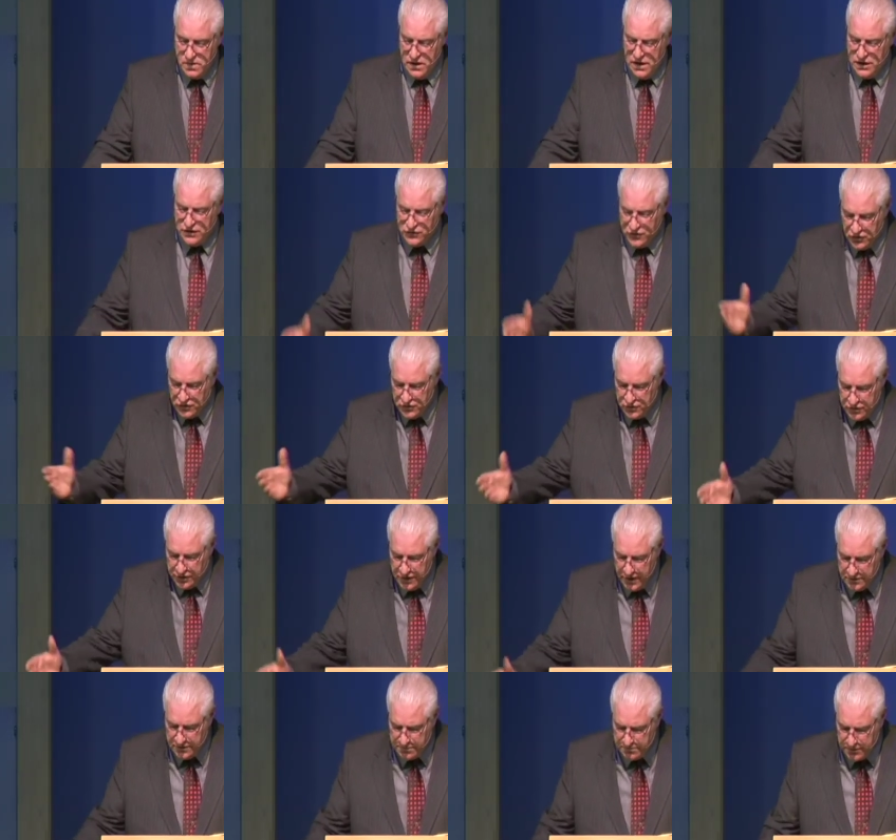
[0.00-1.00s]
He turned to
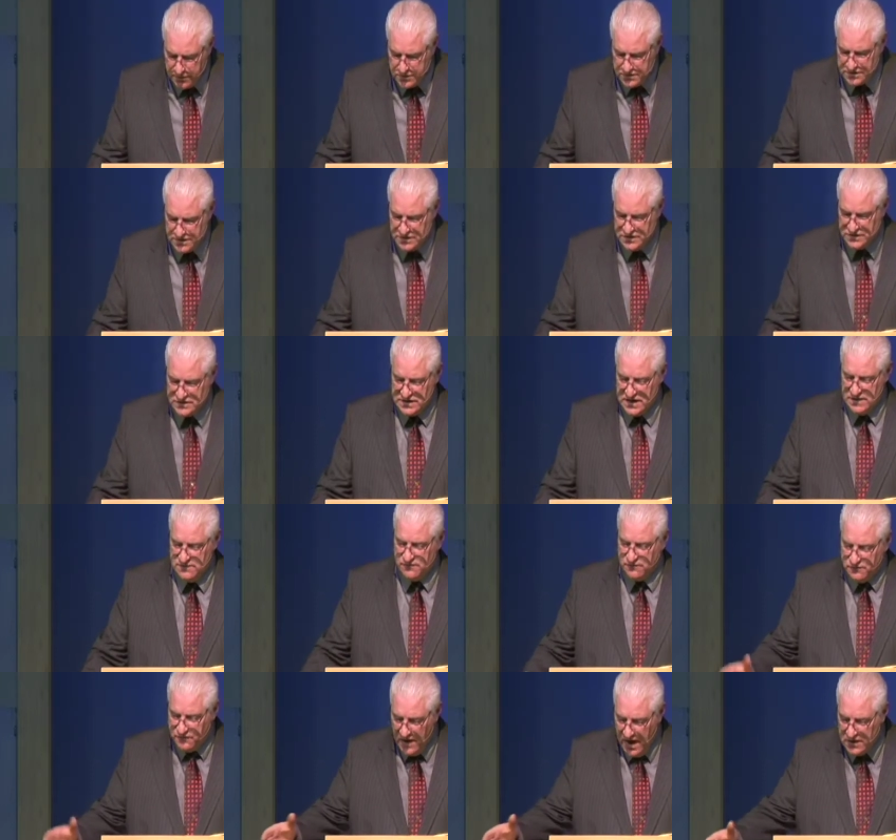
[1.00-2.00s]
another person and said,
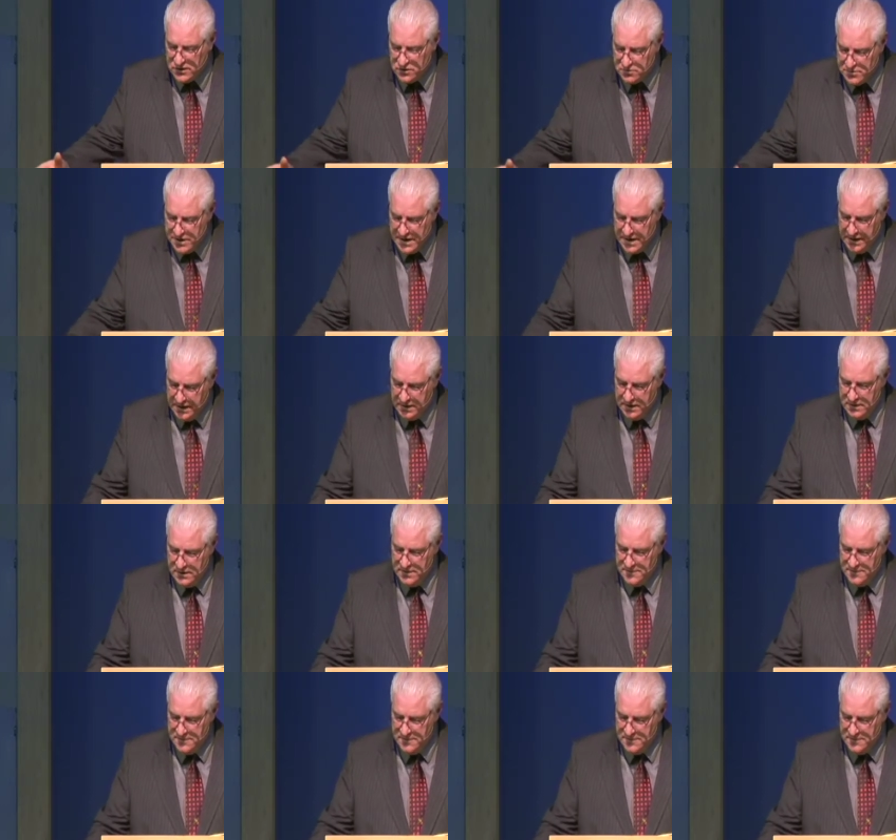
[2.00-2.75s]
Follow me.